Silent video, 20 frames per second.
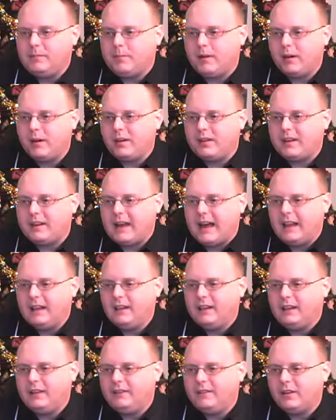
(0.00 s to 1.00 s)
part of the
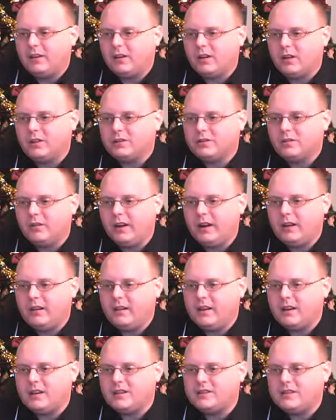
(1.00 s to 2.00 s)
Galilee viticultural
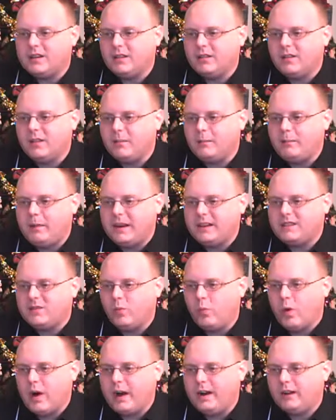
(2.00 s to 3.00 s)
area, considered the
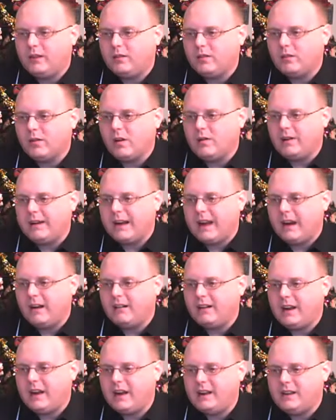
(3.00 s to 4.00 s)
best wine growing
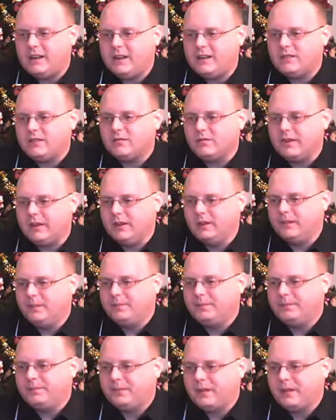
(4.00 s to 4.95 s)
area in Israel.